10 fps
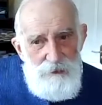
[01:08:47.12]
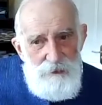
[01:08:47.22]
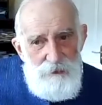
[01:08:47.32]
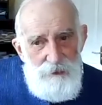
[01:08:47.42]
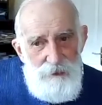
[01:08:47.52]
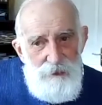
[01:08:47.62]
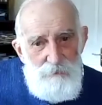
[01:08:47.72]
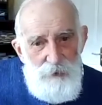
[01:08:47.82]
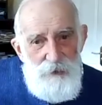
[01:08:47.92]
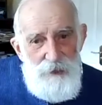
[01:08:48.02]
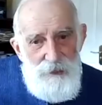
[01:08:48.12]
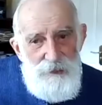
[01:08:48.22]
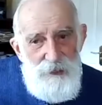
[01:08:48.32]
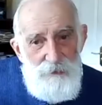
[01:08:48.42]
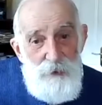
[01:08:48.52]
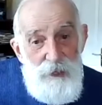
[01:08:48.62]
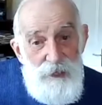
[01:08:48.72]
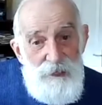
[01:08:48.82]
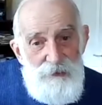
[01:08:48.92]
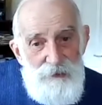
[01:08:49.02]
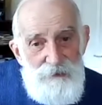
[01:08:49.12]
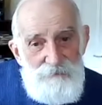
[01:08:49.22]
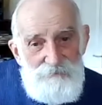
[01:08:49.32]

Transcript: The body is unwilling to.